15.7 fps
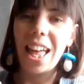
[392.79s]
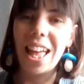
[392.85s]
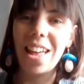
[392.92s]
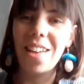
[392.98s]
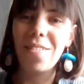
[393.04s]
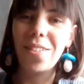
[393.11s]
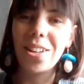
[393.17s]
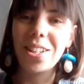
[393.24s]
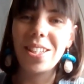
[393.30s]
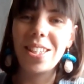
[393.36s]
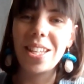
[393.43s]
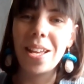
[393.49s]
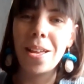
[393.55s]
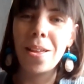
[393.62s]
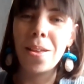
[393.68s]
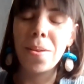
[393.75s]
I've got
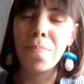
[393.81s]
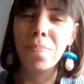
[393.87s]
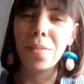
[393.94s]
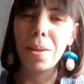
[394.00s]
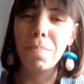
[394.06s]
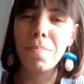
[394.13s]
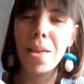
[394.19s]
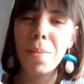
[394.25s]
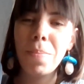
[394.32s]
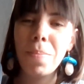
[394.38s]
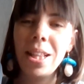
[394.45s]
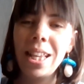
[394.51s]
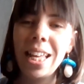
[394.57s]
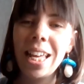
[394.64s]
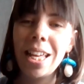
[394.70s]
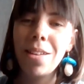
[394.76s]
some
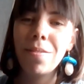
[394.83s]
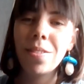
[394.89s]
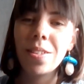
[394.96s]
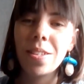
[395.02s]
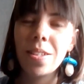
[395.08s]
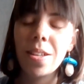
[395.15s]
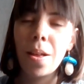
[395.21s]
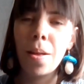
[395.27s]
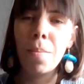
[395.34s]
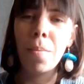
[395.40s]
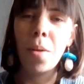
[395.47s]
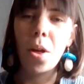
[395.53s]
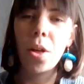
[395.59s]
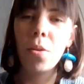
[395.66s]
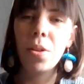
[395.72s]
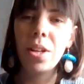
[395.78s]
maple leaves, some
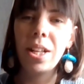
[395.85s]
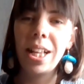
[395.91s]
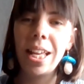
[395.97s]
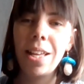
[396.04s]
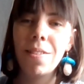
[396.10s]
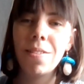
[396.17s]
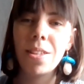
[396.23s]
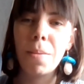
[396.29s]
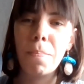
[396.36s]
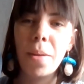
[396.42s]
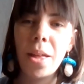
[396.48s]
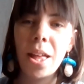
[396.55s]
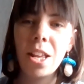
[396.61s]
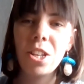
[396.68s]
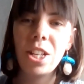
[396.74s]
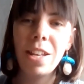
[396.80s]
oak leaves, and
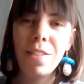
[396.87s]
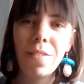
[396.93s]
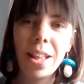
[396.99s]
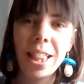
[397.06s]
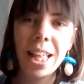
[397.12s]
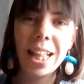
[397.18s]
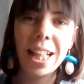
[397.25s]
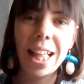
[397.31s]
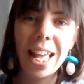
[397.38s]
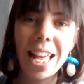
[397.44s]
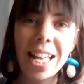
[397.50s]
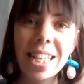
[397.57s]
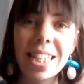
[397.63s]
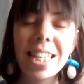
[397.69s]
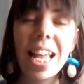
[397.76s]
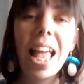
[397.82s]
birch leaf, I think that
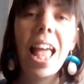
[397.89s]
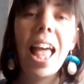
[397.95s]
is.